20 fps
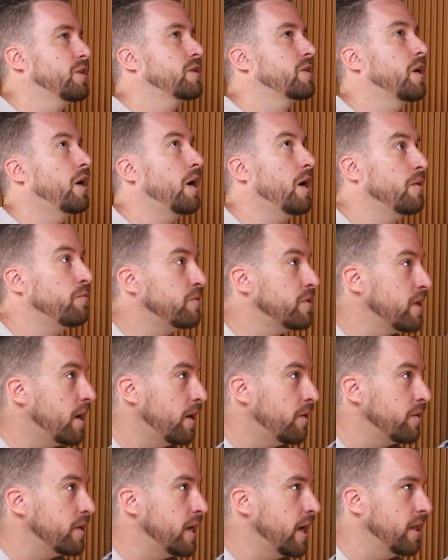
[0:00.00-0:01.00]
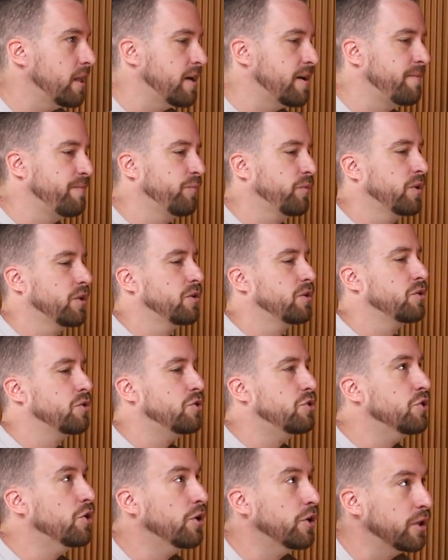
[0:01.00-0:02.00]
time with Ariella,
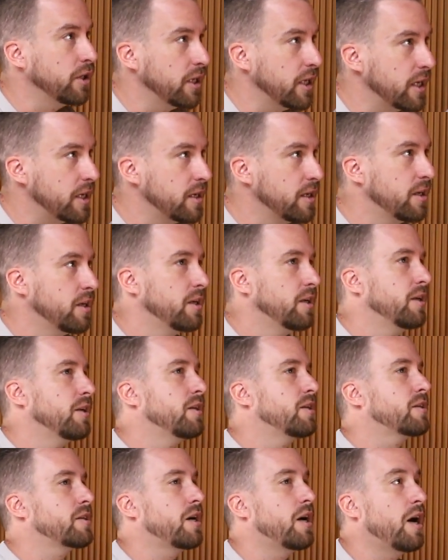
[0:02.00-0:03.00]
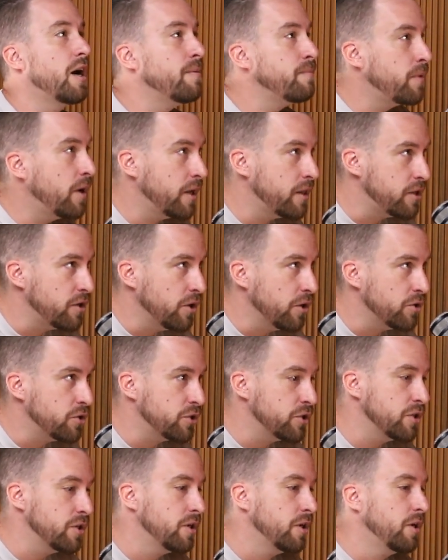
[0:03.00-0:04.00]
journaling, time by the
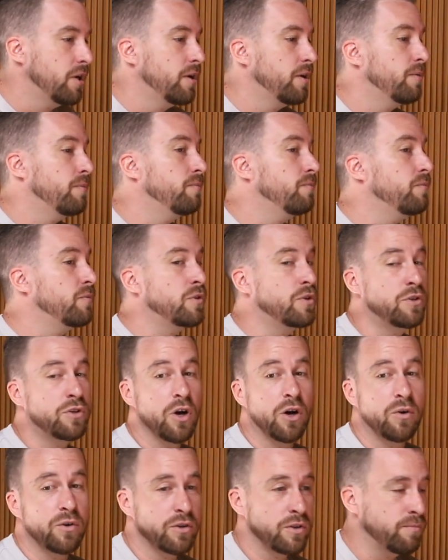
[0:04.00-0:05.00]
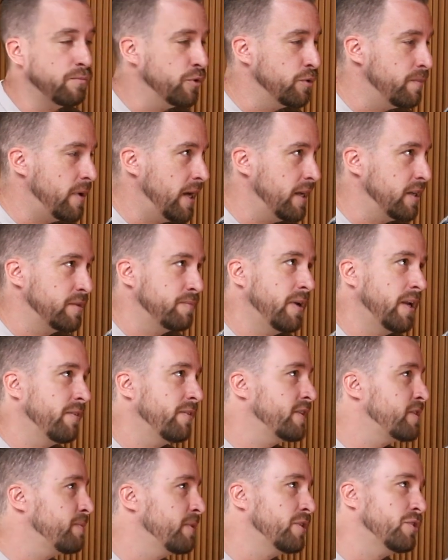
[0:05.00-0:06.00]
ocean, going to the Blue Mountains. Man, if
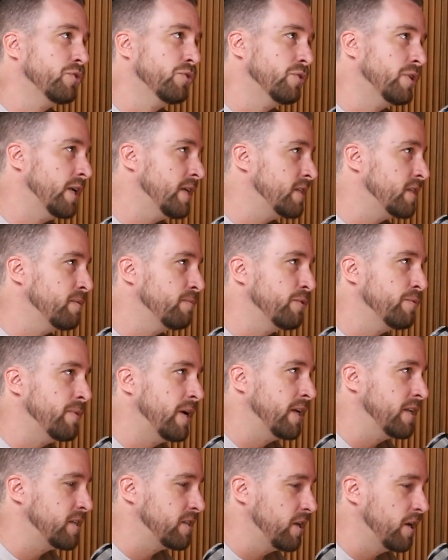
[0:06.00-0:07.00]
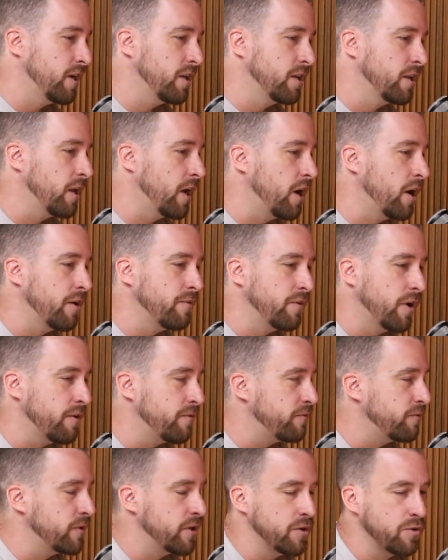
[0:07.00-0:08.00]
I spend 2 days in the Blue Mountains, I
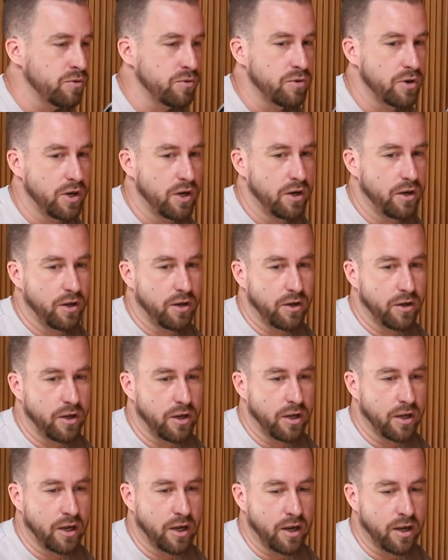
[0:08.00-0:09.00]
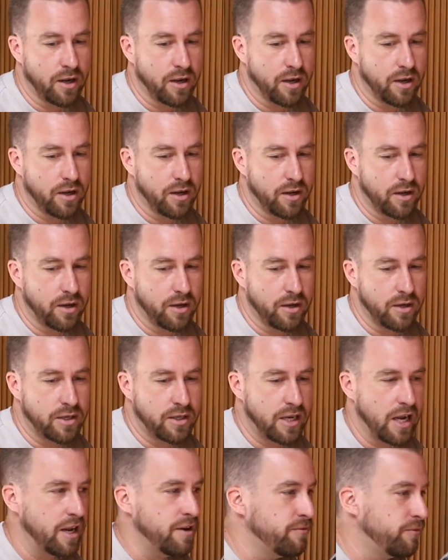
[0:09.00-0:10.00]
feel 10
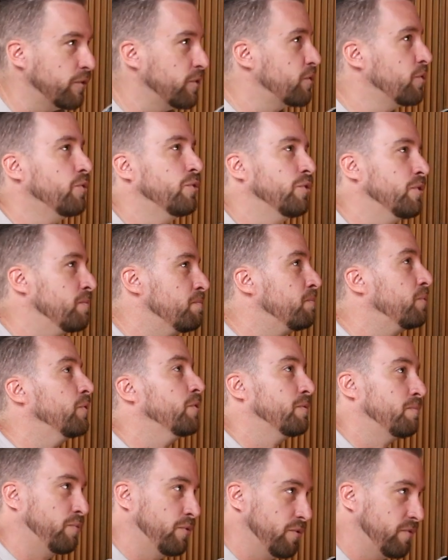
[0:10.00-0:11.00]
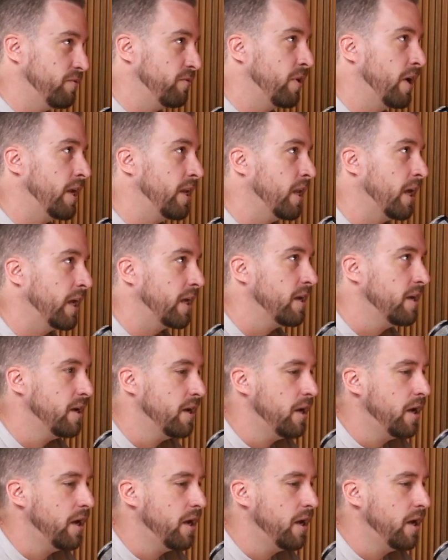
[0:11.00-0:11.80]
foot tall and bulletproof, right?